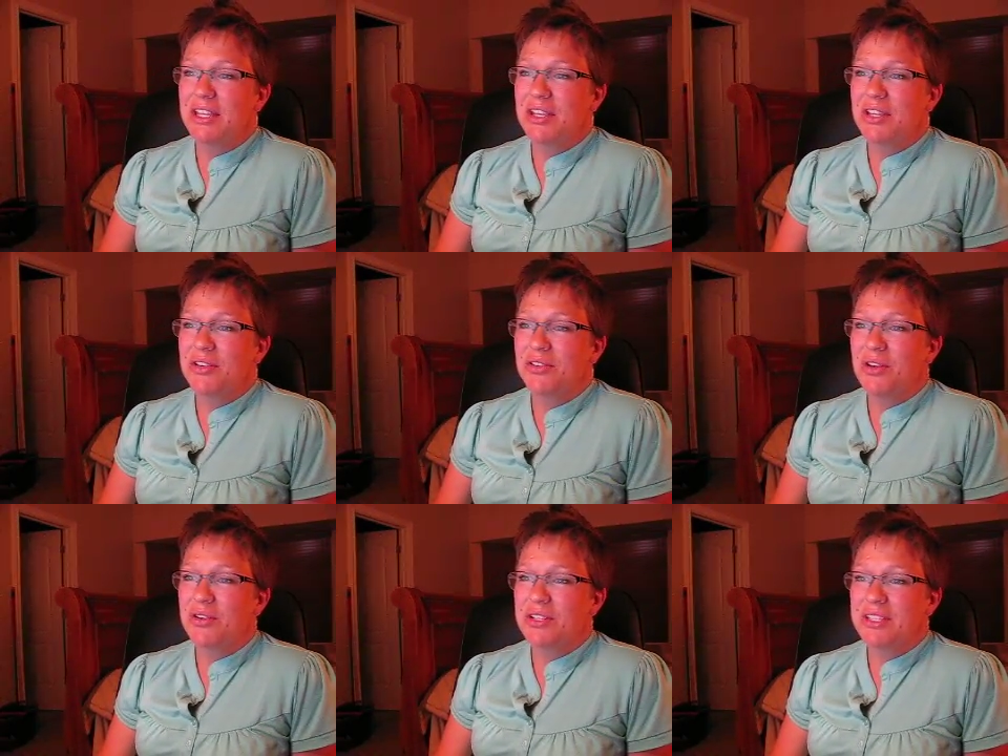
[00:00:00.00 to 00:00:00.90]
you'll
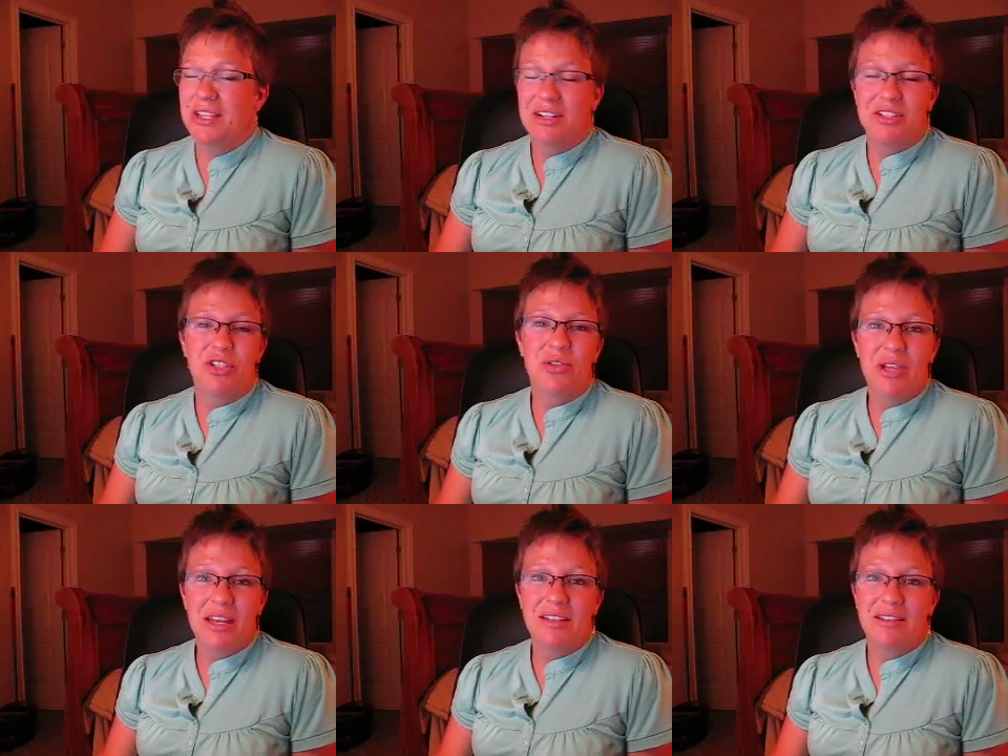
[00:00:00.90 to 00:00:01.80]
notice there's due
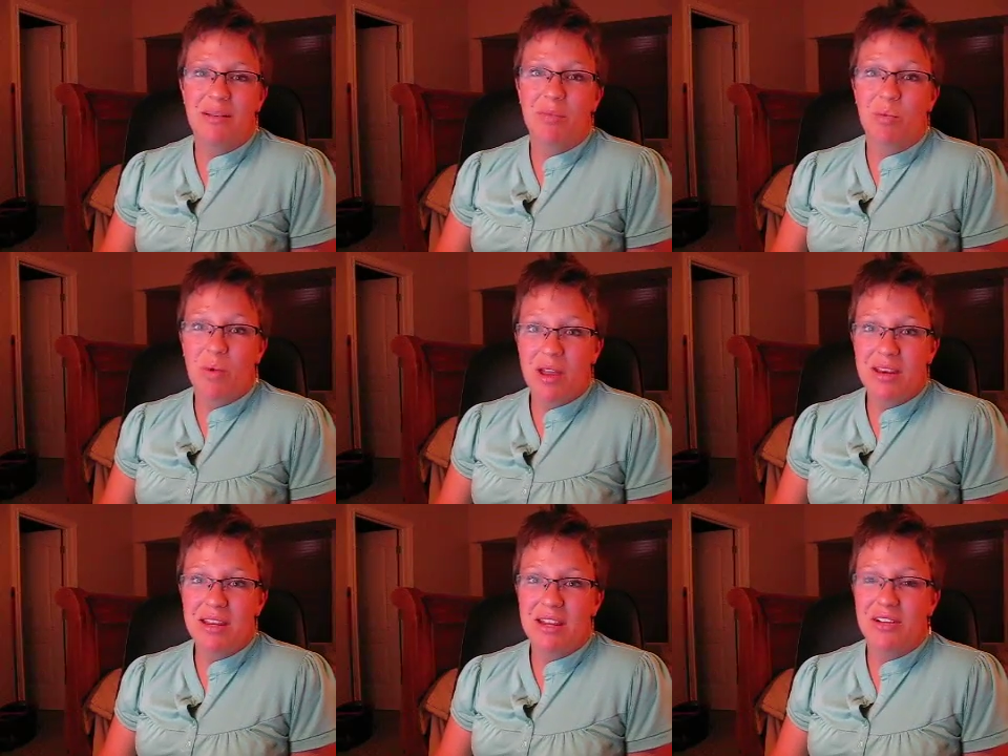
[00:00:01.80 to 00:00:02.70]
date number
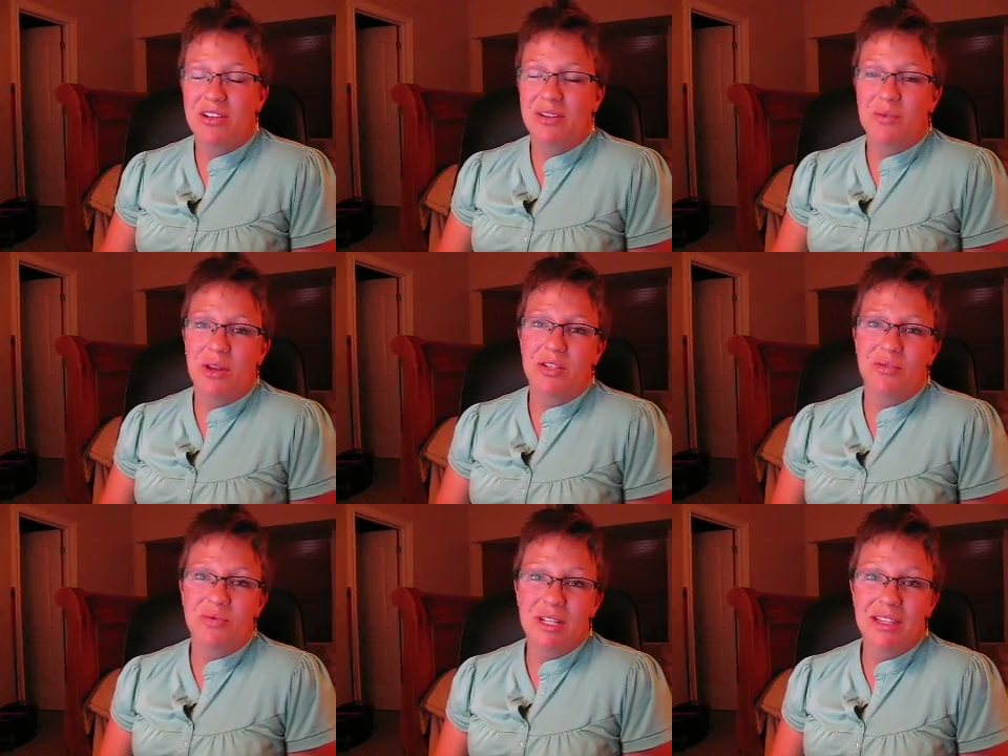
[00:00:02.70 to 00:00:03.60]
1, and you're going to want to
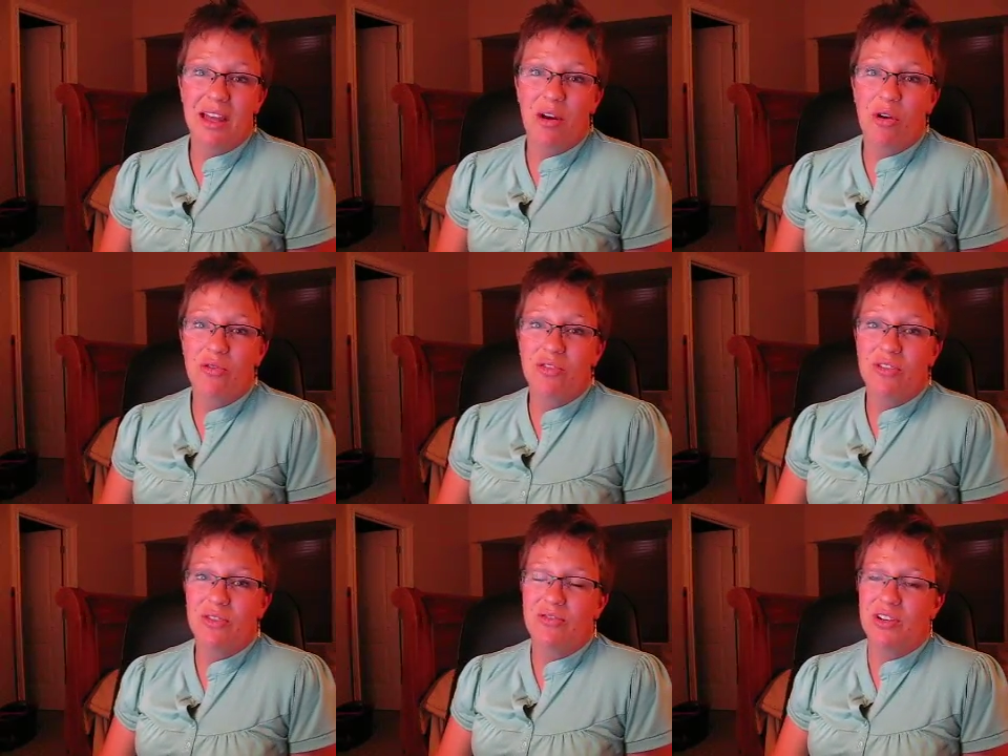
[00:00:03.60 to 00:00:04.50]
read that
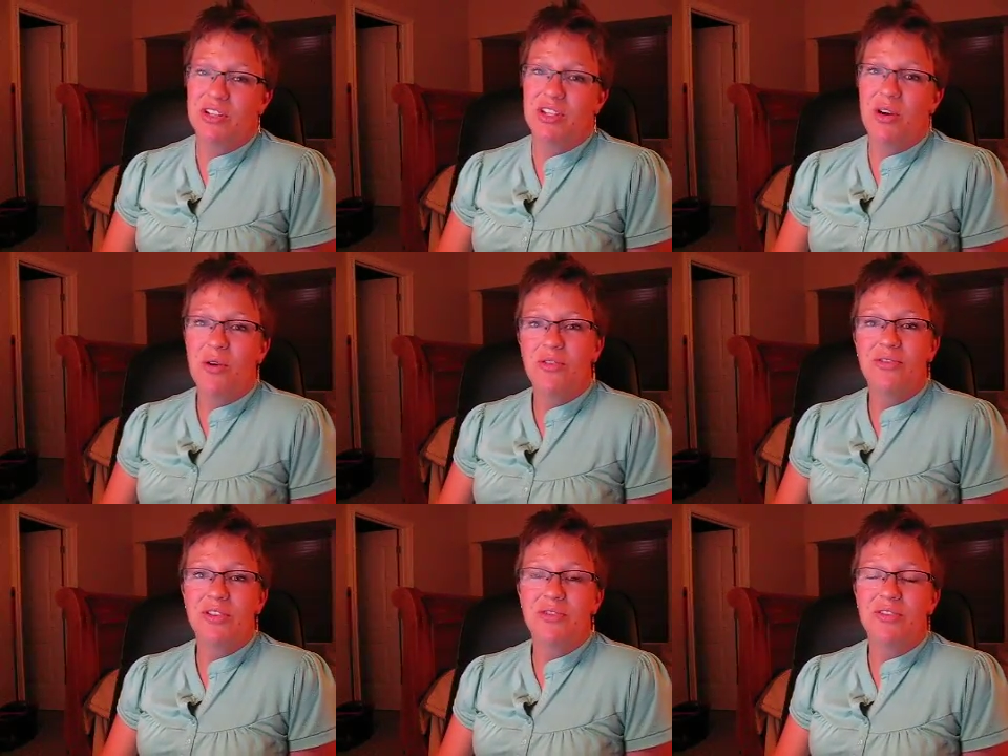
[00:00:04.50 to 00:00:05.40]
overview first. The
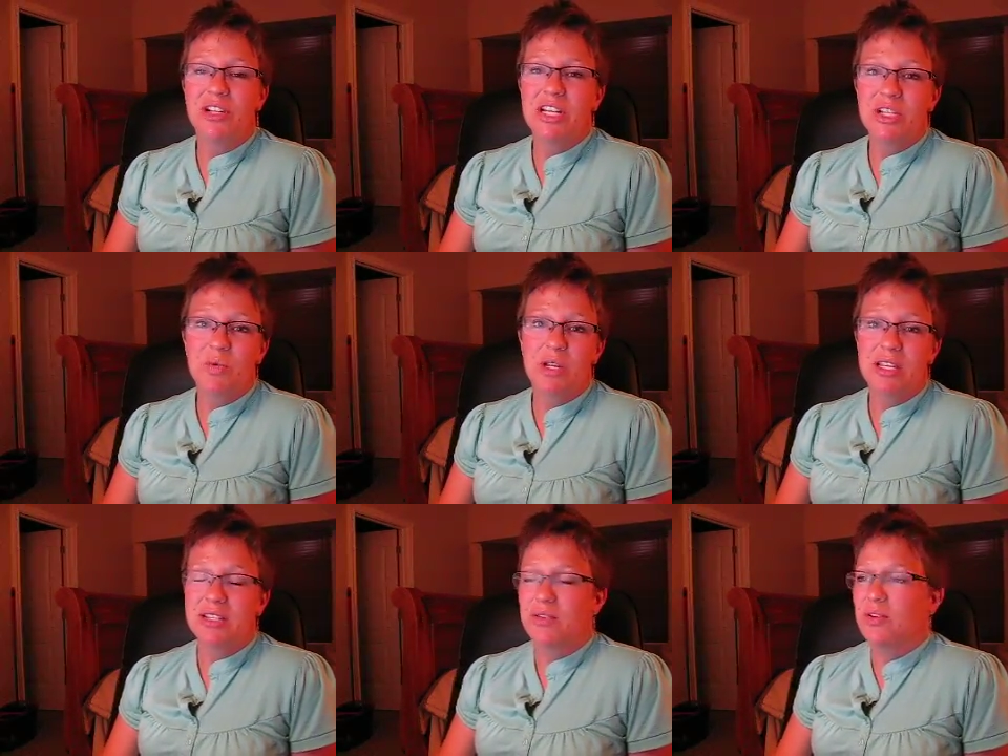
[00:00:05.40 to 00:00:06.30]
overview for each
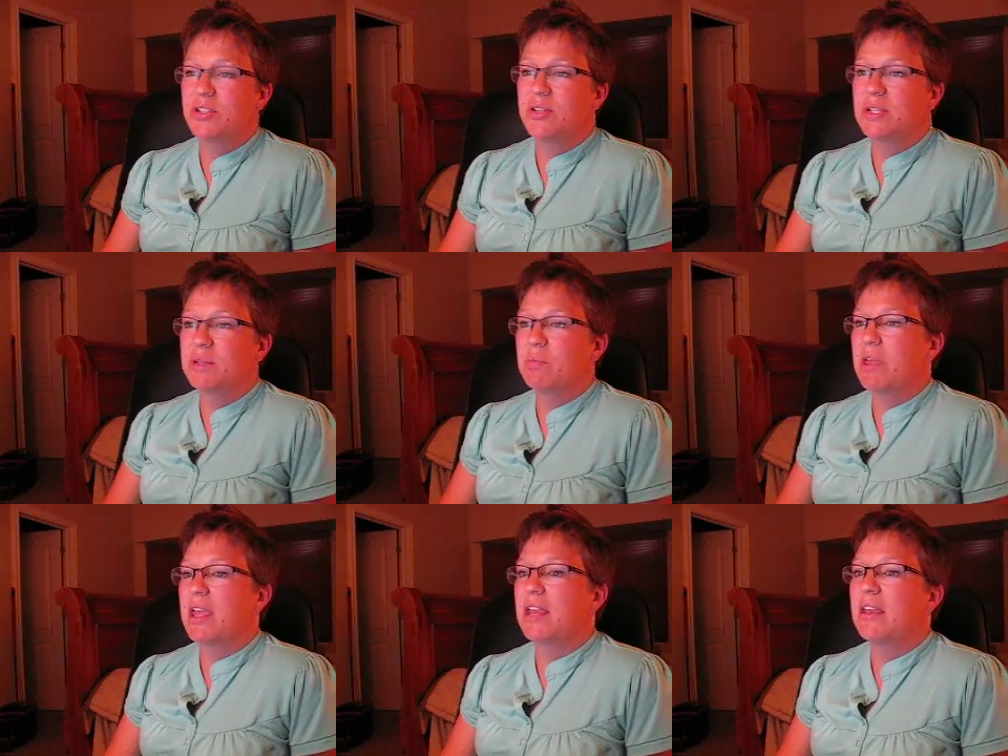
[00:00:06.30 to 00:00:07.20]
week is going to
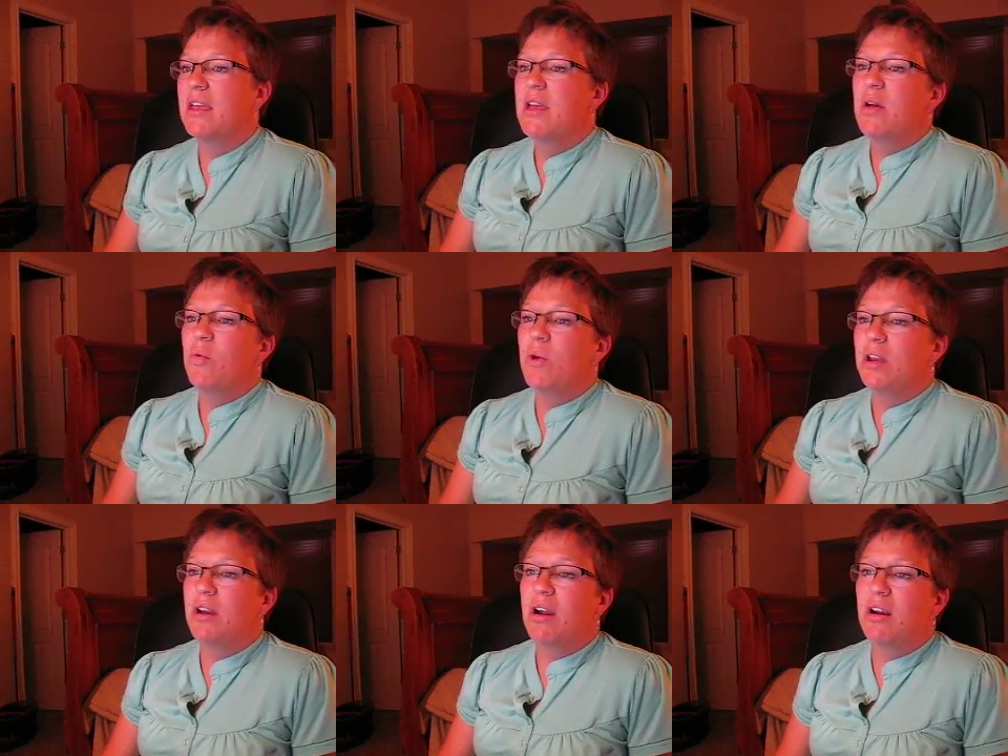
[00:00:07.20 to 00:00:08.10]
explain what
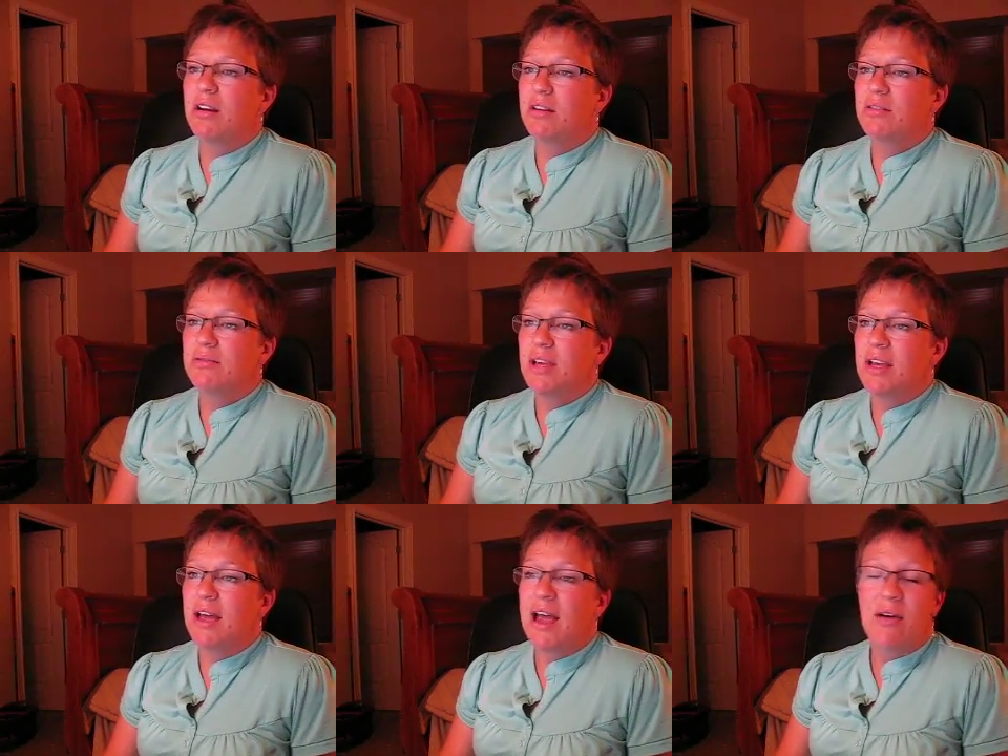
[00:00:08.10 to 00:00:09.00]
our
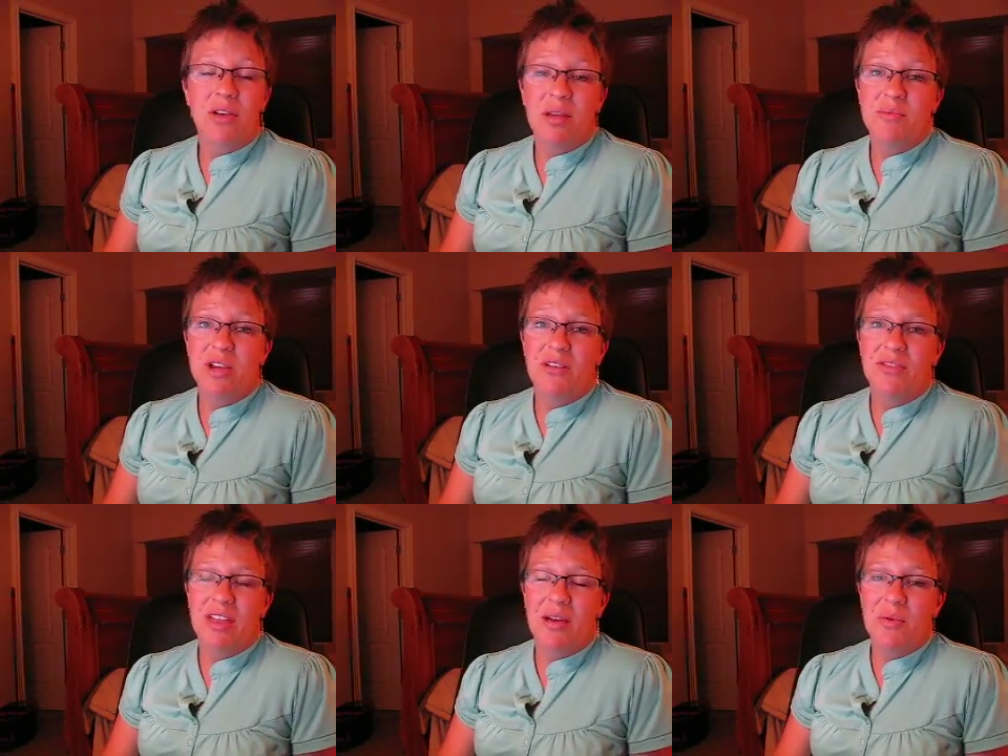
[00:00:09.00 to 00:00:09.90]
outcomes are
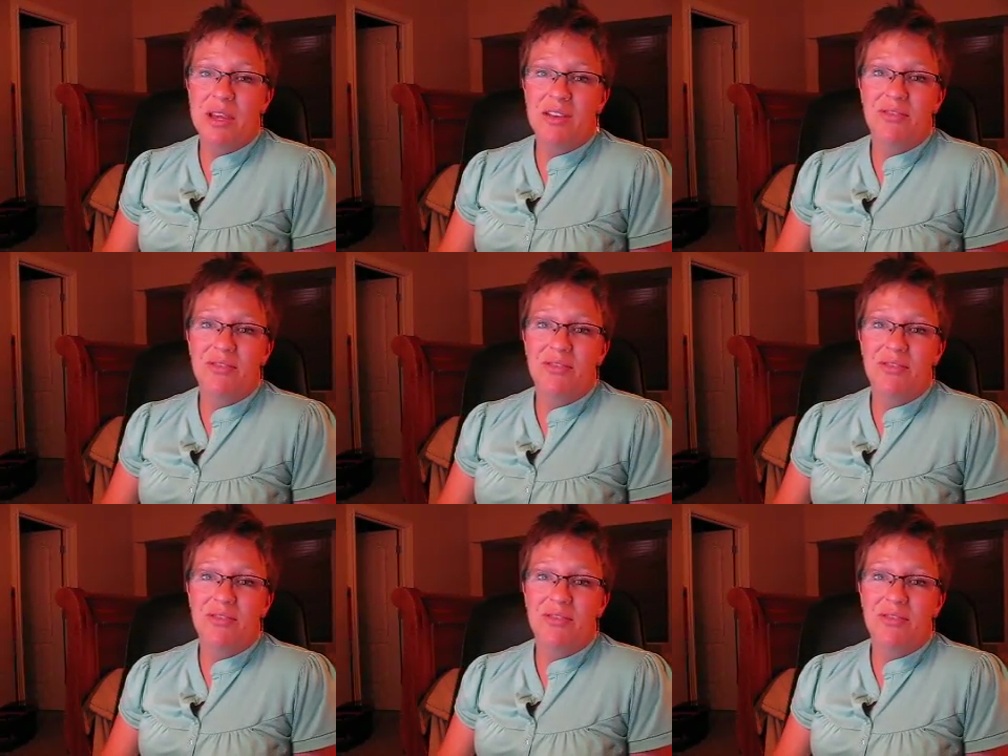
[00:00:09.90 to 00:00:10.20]
for that week.